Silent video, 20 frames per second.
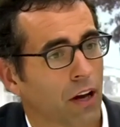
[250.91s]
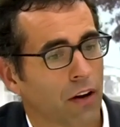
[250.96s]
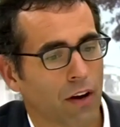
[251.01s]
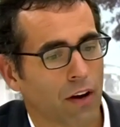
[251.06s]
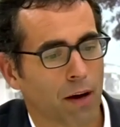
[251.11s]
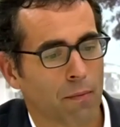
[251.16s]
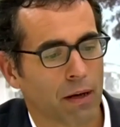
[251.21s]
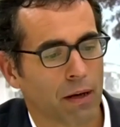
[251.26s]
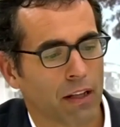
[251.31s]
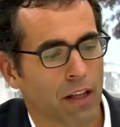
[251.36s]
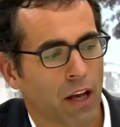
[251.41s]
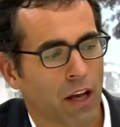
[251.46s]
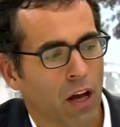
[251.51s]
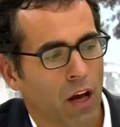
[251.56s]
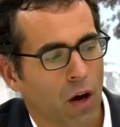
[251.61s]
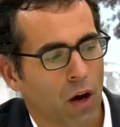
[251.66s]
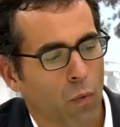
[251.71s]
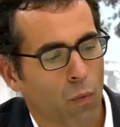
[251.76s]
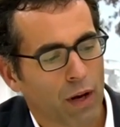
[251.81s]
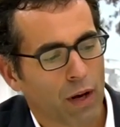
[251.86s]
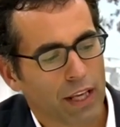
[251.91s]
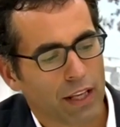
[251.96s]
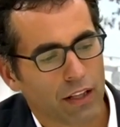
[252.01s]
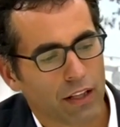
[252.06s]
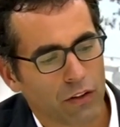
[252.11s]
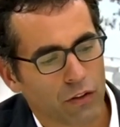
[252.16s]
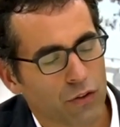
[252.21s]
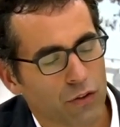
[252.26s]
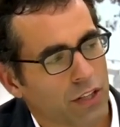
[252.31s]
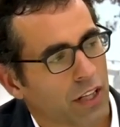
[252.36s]
I mean,
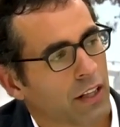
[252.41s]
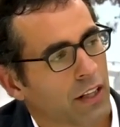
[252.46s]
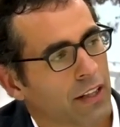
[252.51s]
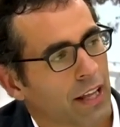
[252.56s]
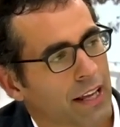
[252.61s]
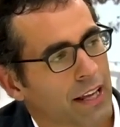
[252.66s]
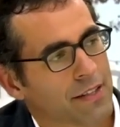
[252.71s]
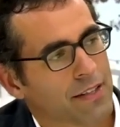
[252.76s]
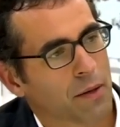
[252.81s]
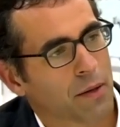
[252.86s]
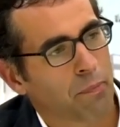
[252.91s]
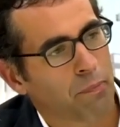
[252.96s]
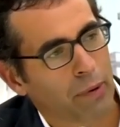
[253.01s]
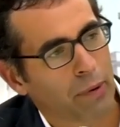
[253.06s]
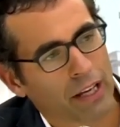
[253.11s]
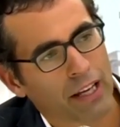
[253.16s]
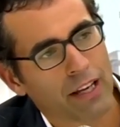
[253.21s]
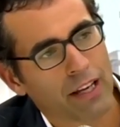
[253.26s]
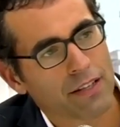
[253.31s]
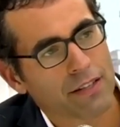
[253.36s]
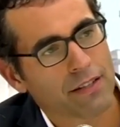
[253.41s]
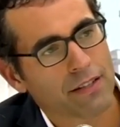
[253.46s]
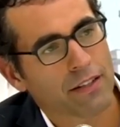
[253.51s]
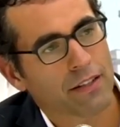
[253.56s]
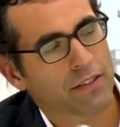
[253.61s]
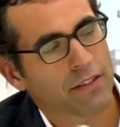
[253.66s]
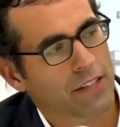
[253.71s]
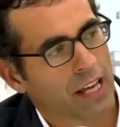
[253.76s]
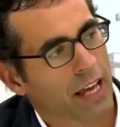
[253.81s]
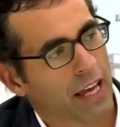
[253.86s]
New Zealand has the biggest
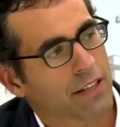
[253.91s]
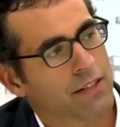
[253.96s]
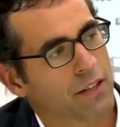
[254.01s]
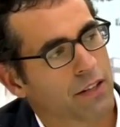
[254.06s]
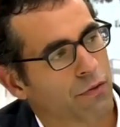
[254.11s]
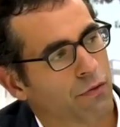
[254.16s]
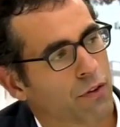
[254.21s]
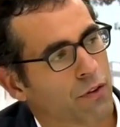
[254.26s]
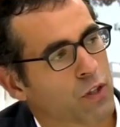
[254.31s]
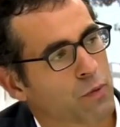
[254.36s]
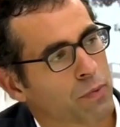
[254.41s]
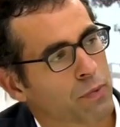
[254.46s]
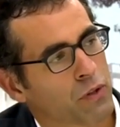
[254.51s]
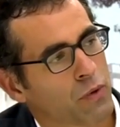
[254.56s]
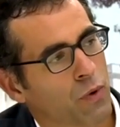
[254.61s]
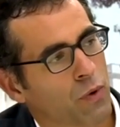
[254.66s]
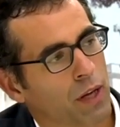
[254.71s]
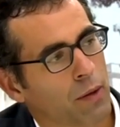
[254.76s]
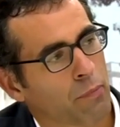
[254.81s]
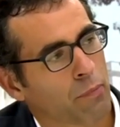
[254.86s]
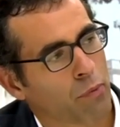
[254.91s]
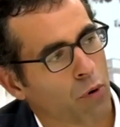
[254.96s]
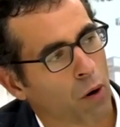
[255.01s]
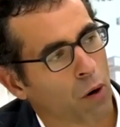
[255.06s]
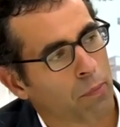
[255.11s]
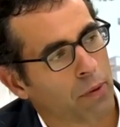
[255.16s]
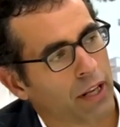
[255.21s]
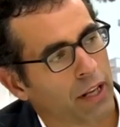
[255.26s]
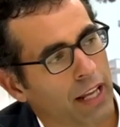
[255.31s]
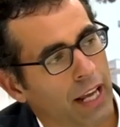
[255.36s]
tax difference between
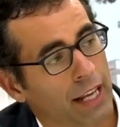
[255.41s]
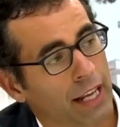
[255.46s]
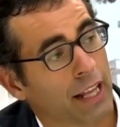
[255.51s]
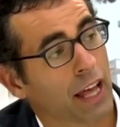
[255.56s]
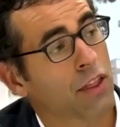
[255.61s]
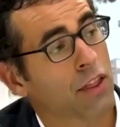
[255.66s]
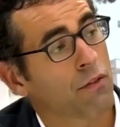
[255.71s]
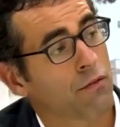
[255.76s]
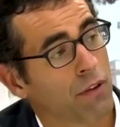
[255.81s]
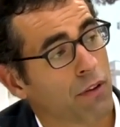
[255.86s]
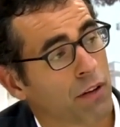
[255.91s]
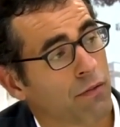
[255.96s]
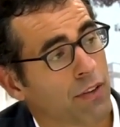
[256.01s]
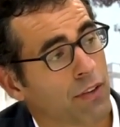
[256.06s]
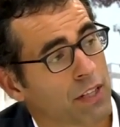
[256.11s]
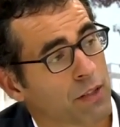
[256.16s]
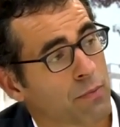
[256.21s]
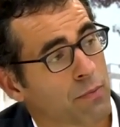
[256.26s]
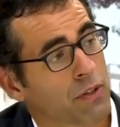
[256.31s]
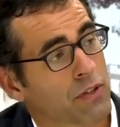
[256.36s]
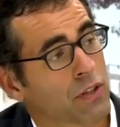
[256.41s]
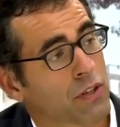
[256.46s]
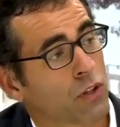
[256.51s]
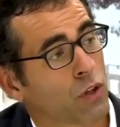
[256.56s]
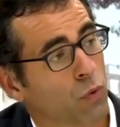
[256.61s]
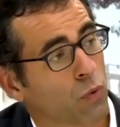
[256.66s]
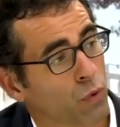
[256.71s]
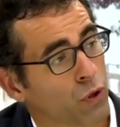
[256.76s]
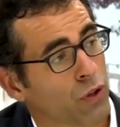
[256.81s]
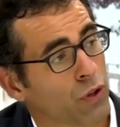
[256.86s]
property and other investments
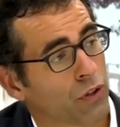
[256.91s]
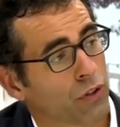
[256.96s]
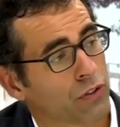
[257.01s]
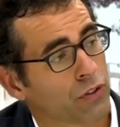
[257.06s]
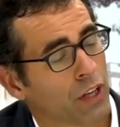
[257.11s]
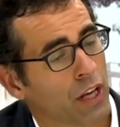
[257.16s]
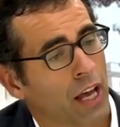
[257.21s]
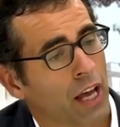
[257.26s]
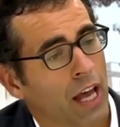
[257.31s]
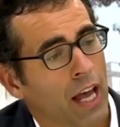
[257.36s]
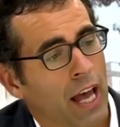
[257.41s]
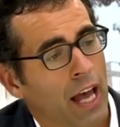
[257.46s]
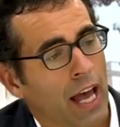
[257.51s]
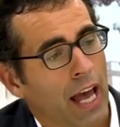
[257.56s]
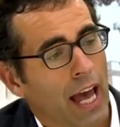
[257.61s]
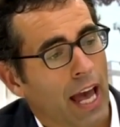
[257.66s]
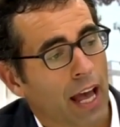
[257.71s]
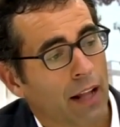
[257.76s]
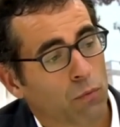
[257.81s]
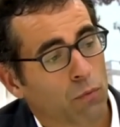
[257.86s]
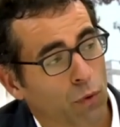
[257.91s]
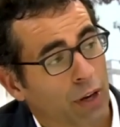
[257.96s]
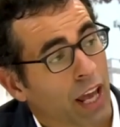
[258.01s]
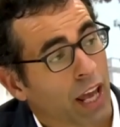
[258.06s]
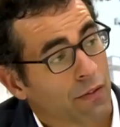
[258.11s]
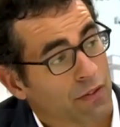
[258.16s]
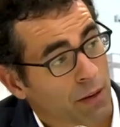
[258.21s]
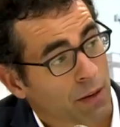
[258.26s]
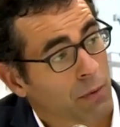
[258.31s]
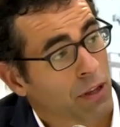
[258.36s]
in the world. Mm-hmm. And we
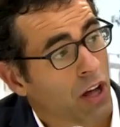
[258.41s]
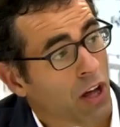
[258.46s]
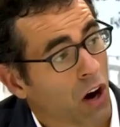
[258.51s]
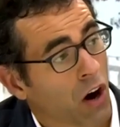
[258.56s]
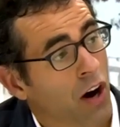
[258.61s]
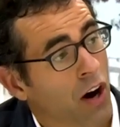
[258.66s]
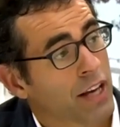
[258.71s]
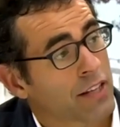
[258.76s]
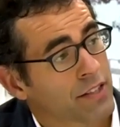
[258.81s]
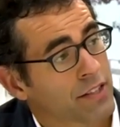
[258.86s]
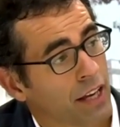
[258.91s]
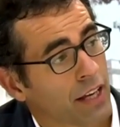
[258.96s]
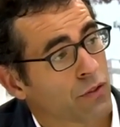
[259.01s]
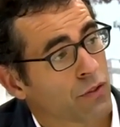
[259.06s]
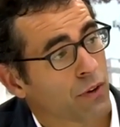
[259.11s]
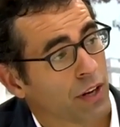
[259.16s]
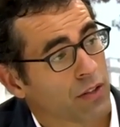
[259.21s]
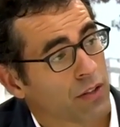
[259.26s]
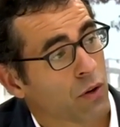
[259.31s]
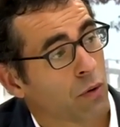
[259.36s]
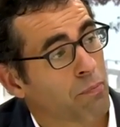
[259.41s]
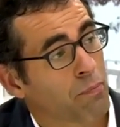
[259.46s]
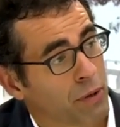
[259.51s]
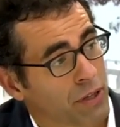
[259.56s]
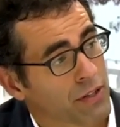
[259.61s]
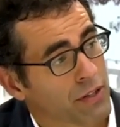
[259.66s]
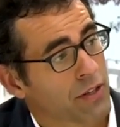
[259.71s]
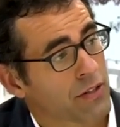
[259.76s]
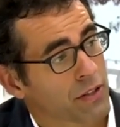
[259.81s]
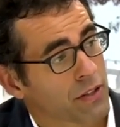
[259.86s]
have some of the highest tax rates on
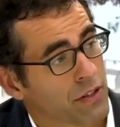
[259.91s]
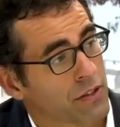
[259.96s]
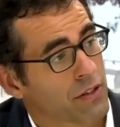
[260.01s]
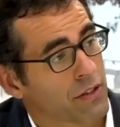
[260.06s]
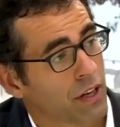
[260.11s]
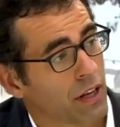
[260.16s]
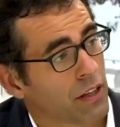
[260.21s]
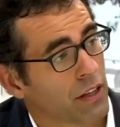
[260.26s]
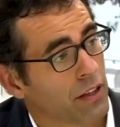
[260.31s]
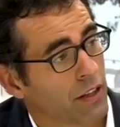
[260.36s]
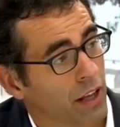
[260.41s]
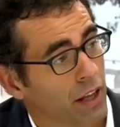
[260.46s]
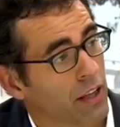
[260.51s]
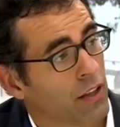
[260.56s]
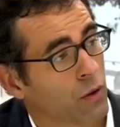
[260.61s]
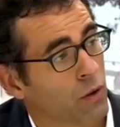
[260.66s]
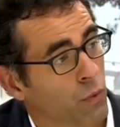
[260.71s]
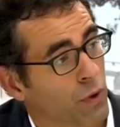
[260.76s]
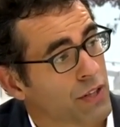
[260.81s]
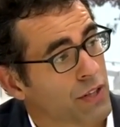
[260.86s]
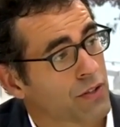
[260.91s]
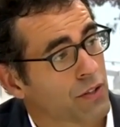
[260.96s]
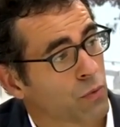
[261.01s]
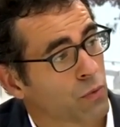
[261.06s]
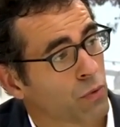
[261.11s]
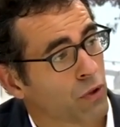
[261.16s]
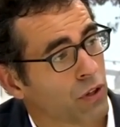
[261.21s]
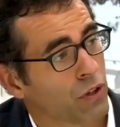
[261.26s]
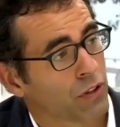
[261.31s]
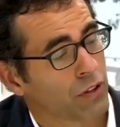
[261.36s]
businesses in the
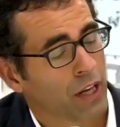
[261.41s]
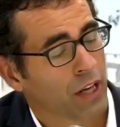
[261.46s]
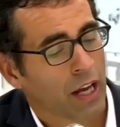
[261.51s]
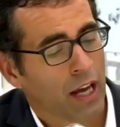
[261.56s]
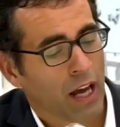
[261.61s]
Western world.